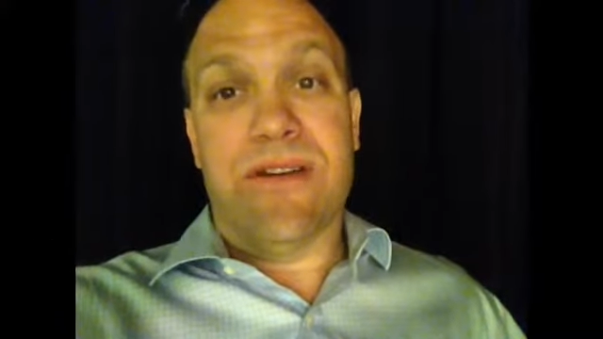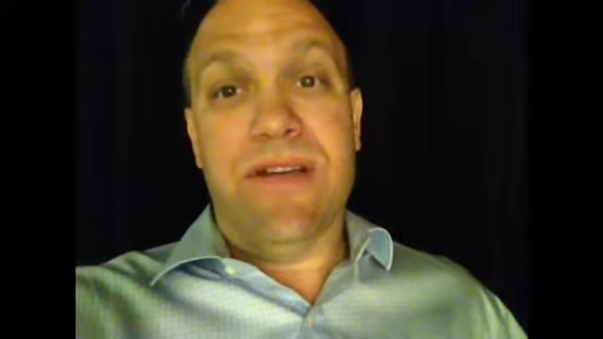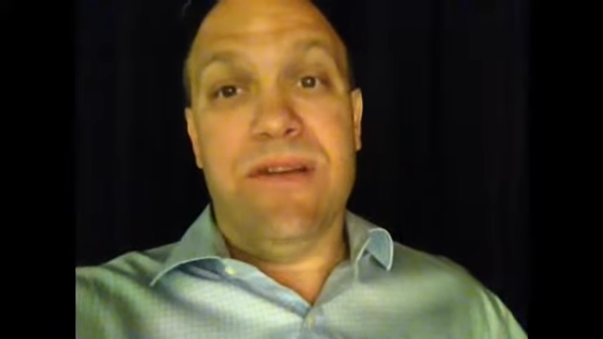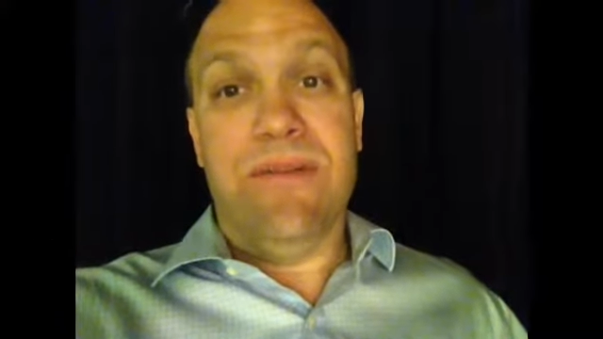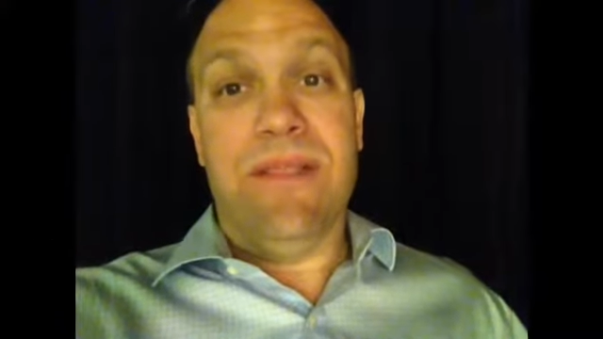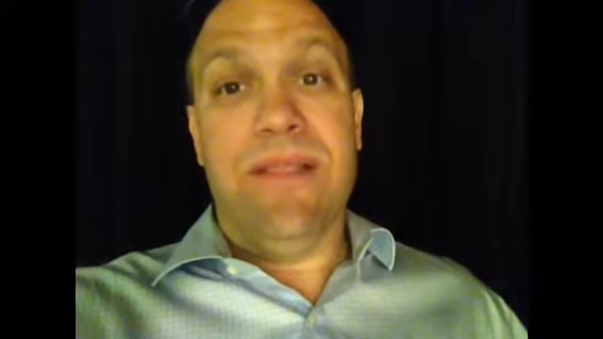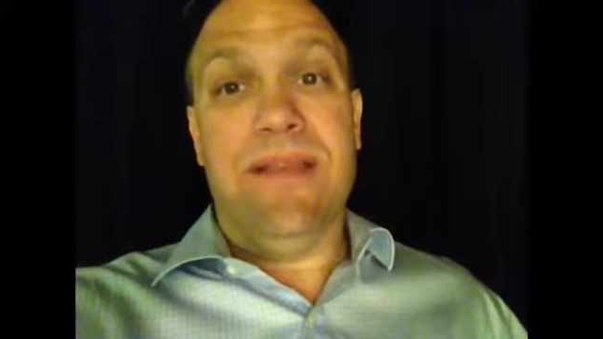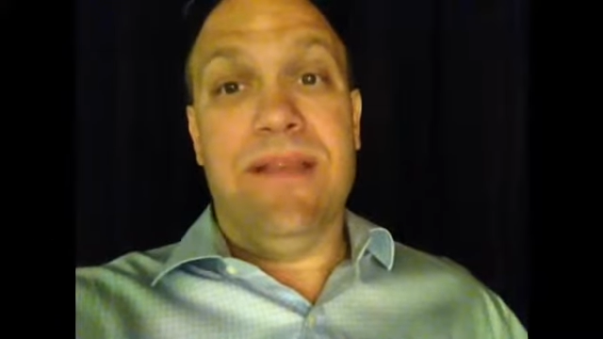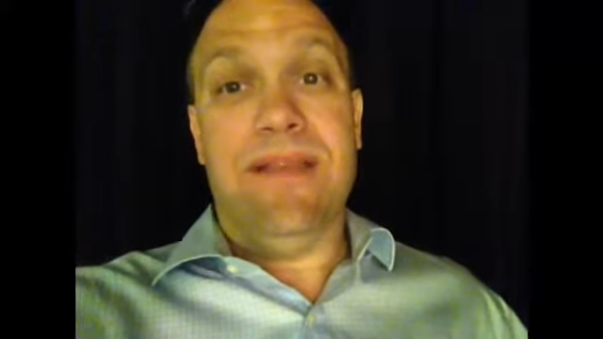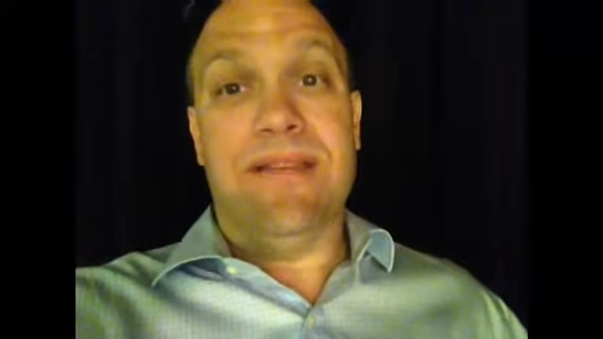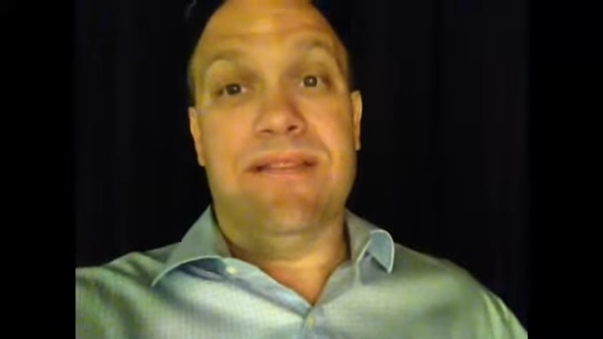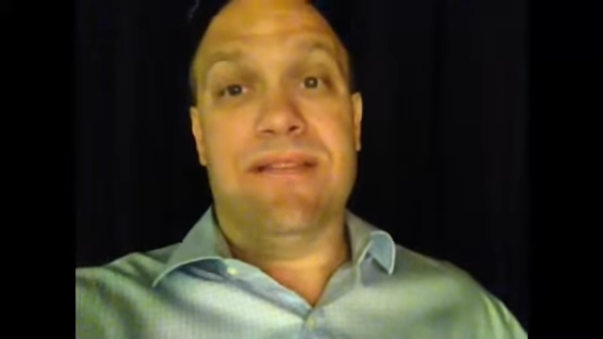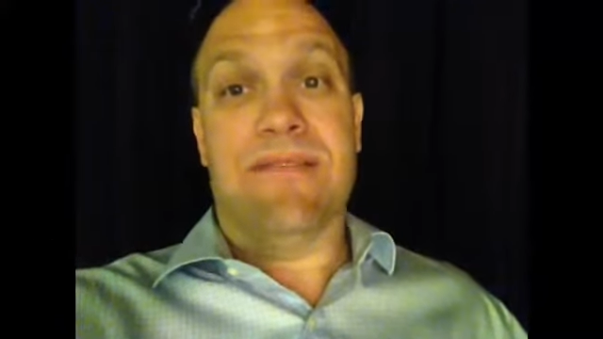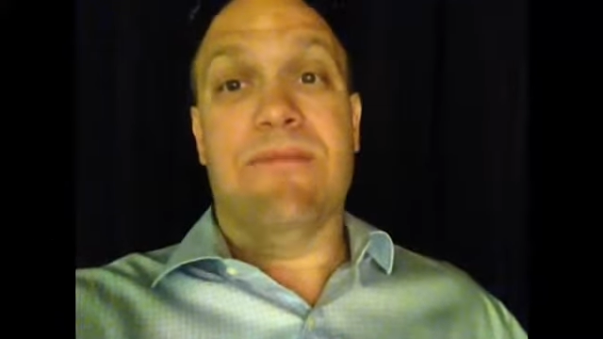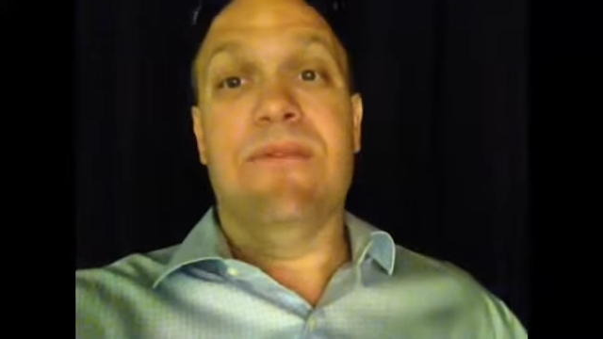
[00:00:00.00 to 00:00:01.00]
all you really need
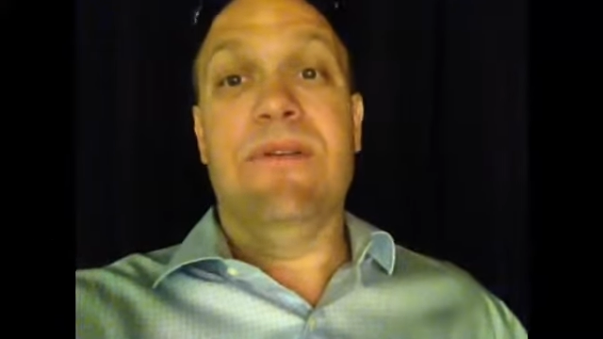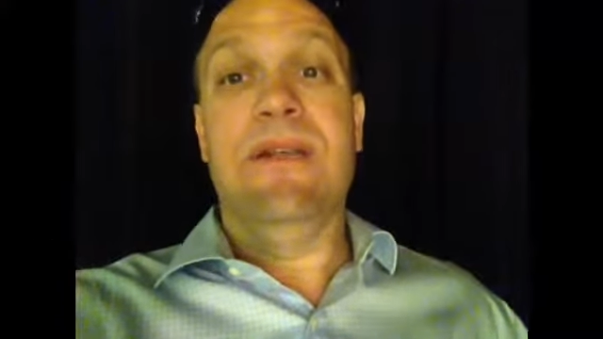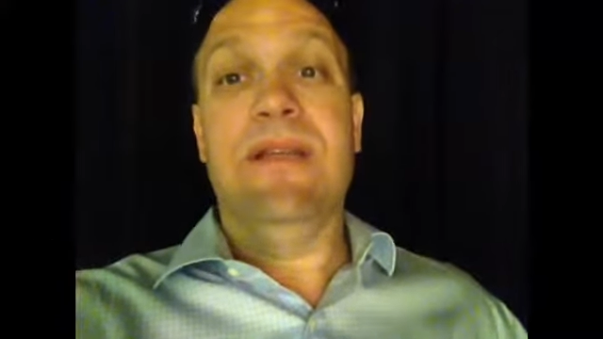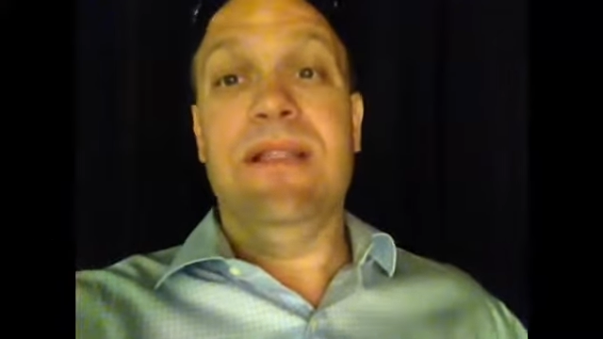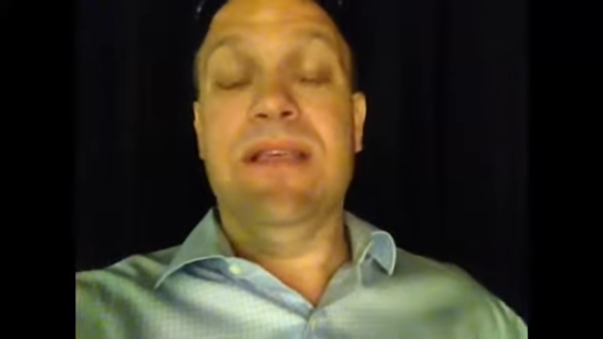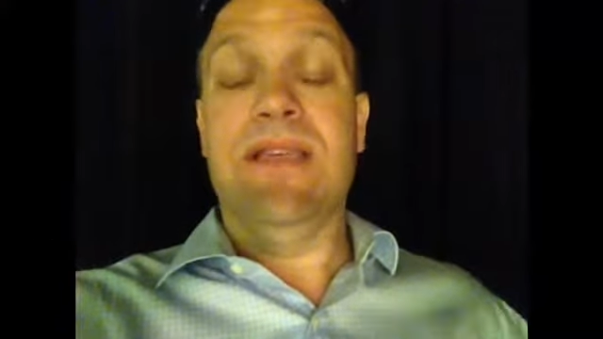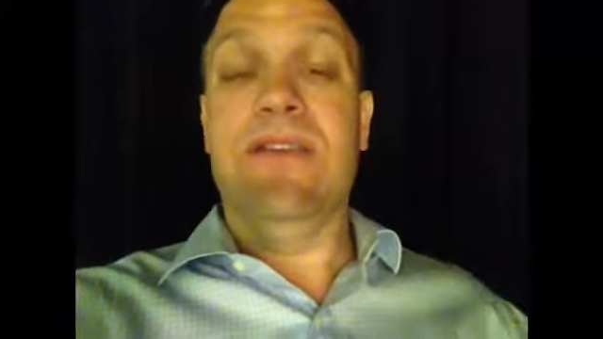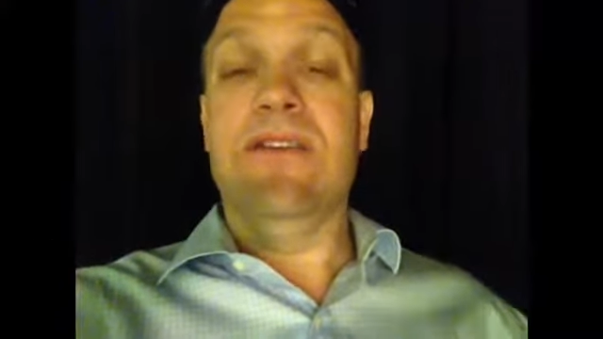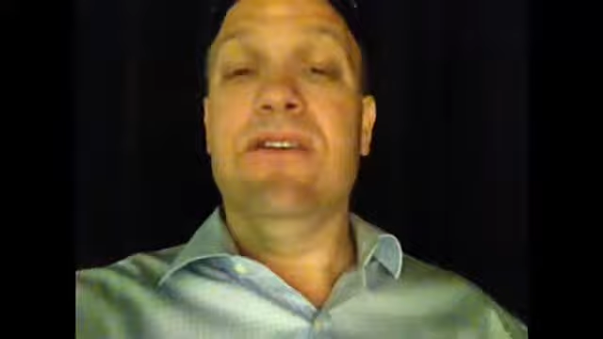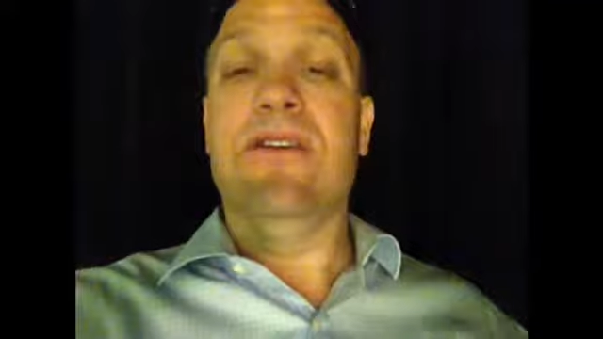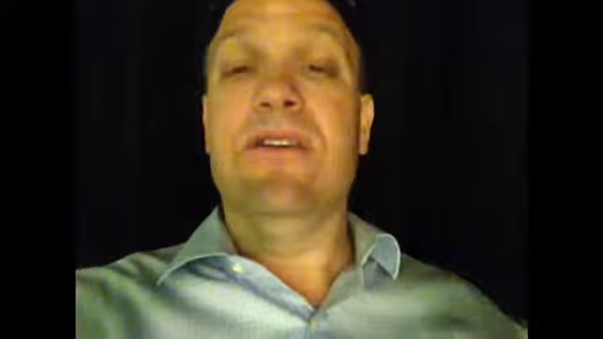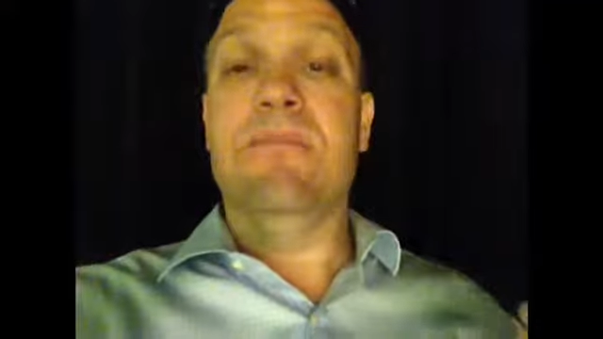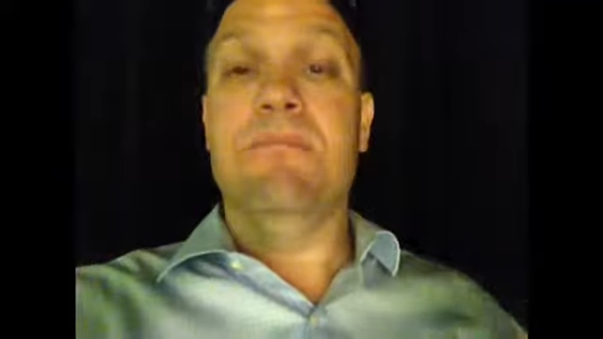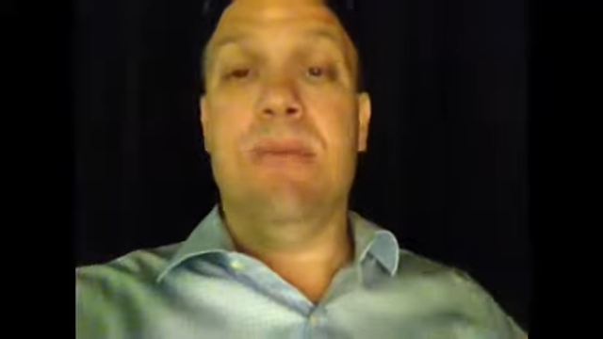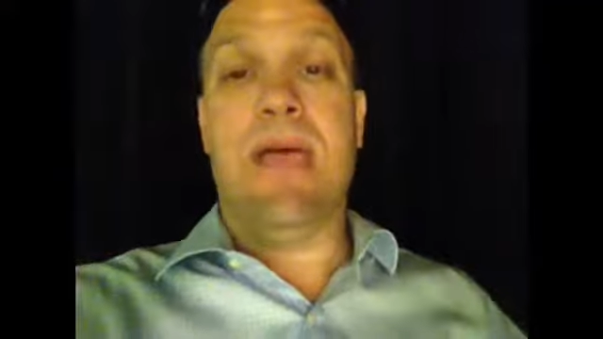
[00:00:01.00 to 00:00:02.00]
is a really good